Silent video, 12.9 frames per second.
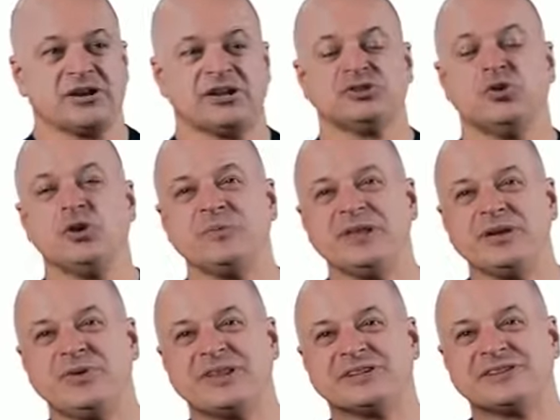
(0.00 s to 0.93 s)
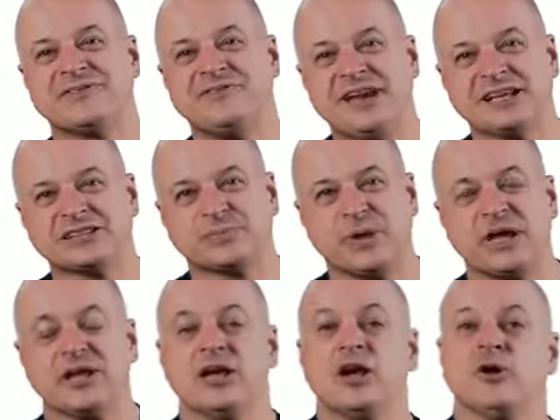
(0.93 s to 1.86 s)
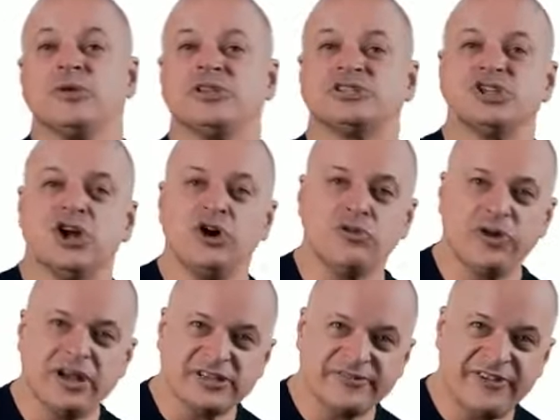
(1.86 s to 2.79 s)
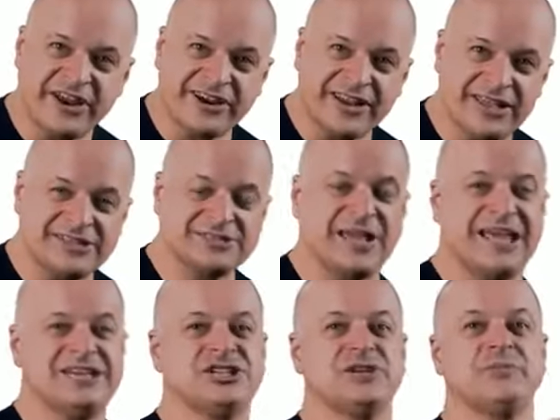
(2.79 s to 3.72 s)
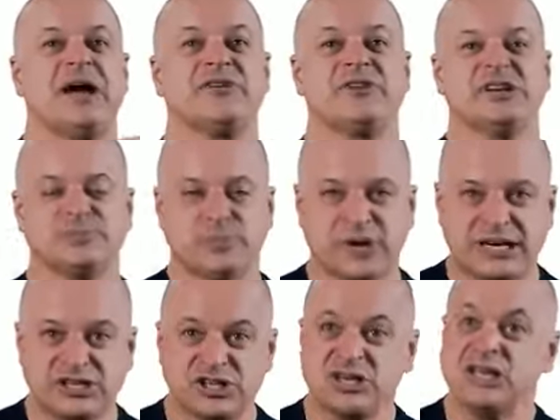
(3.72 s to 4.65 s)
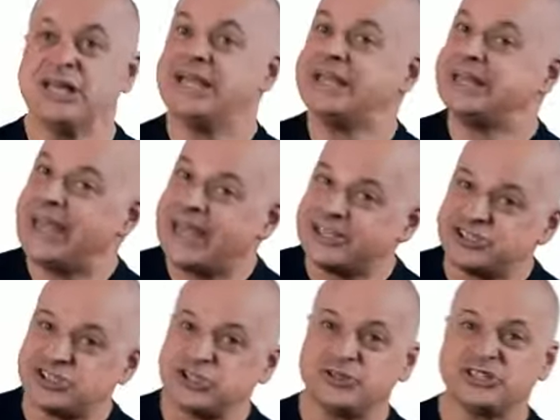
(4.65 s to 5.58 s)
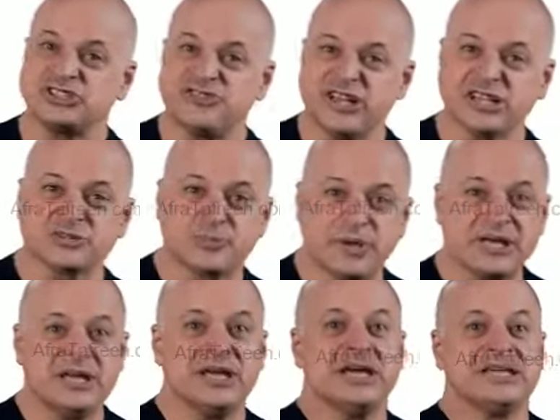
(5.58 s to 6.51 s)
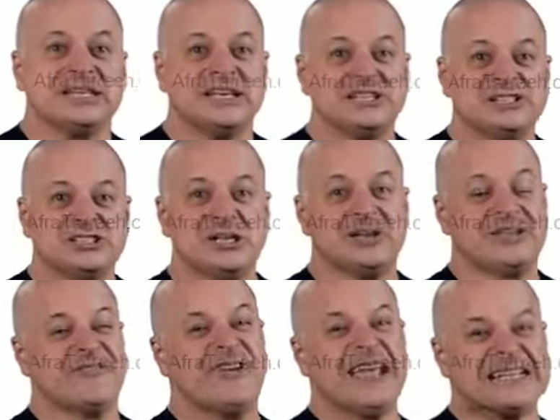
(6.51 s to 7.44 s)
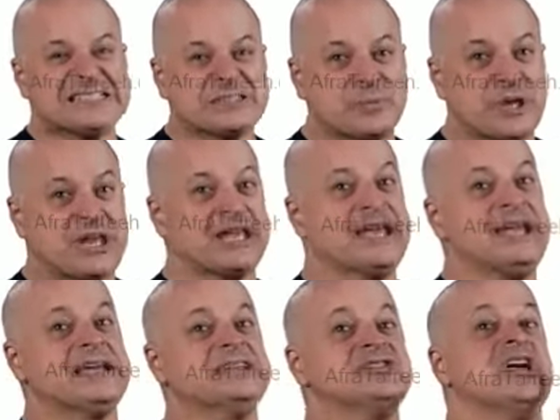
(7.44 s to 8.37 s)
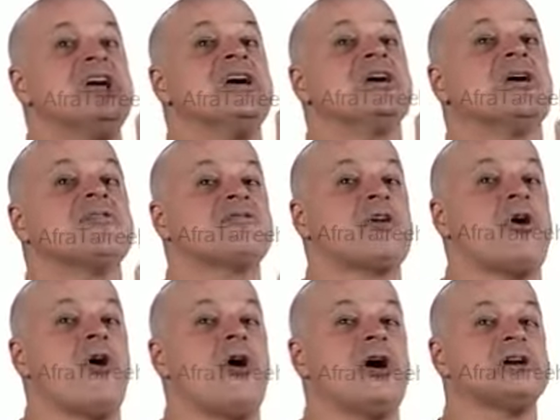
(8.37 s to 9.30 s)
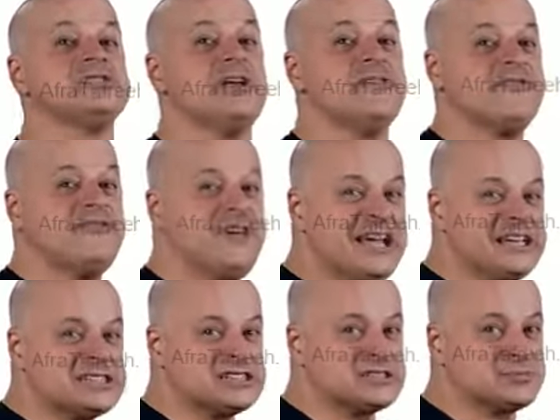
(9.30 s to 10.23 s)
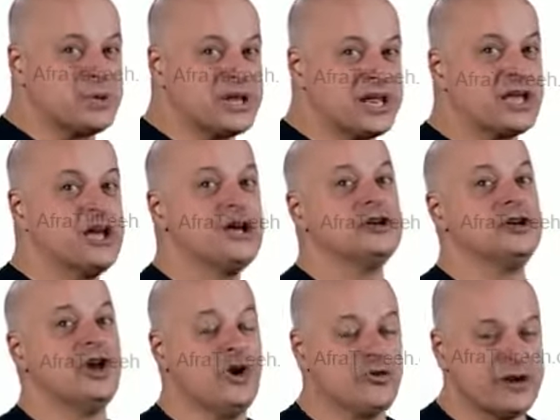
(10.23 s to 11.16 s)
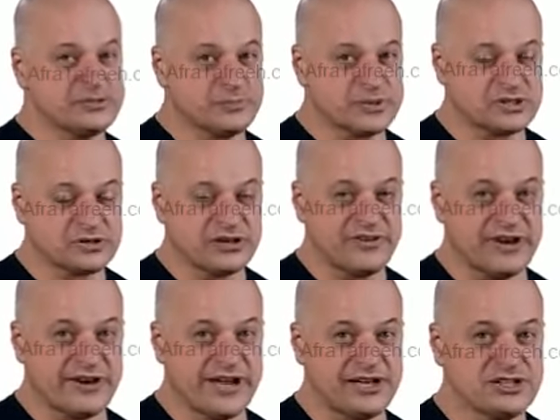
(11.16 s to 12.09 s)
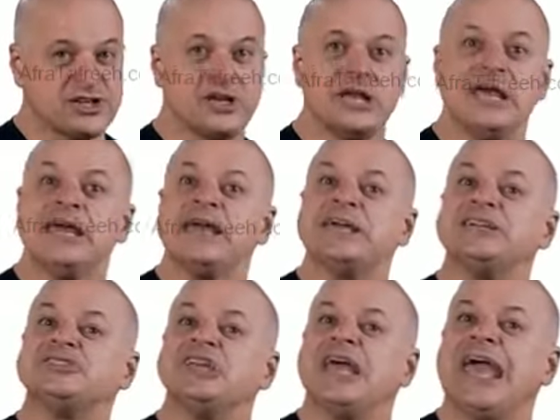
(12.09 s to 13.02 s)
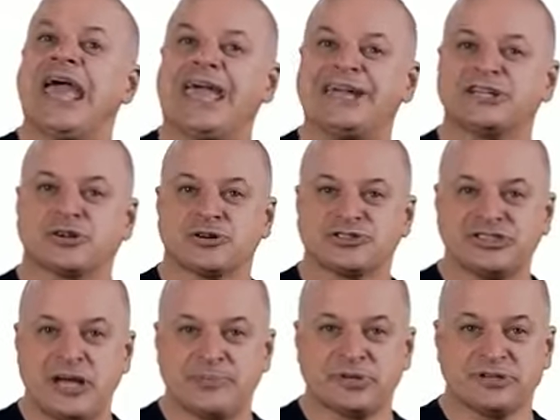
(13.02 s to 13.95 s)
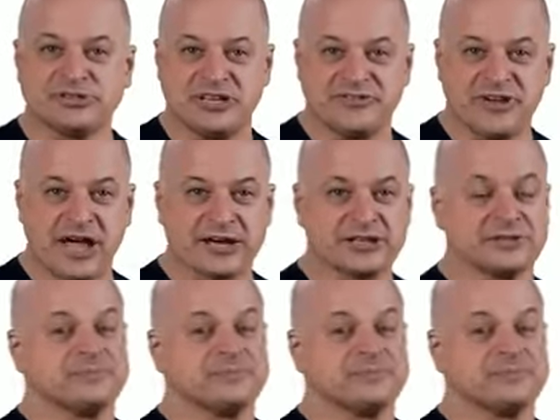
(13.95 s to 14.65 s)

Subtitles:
Normally when there's a fixed split, when there's no variation by respiration in S2, this fixed split, this fixed splitting is caused, fixed splitting, no respiratory variation, is atrial septal defect.